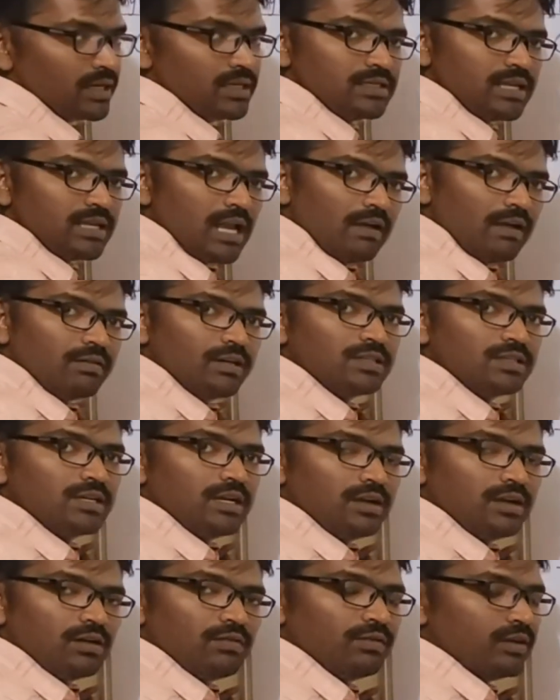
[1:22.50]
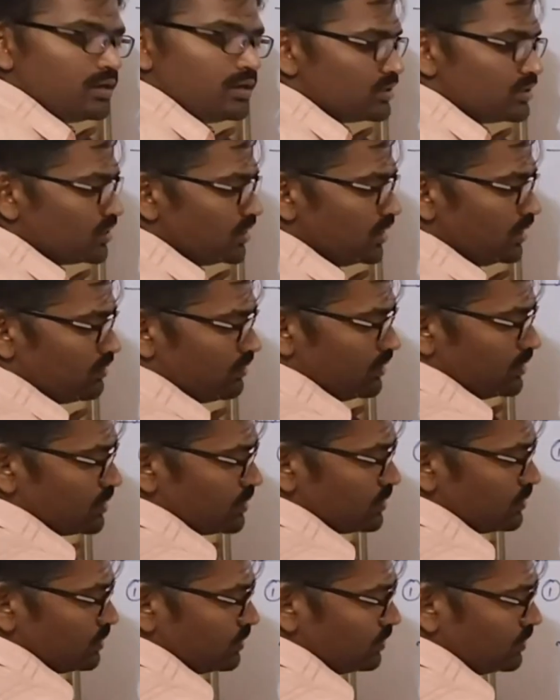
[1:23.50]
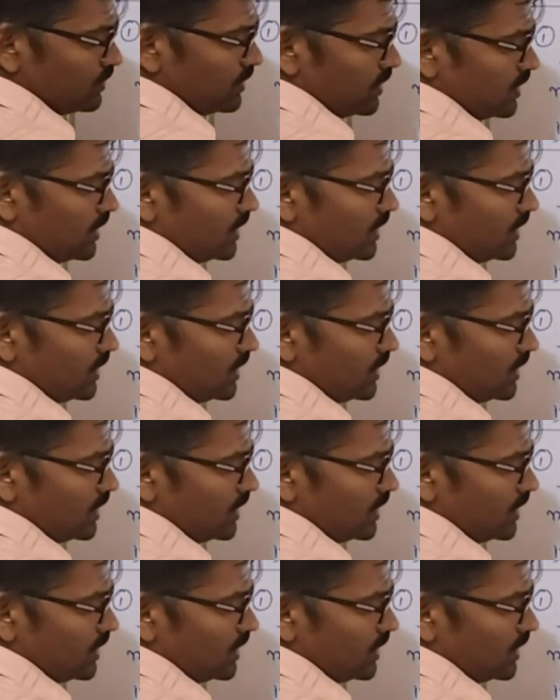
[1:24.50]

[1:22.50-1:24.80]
that is average rate of reaction equals to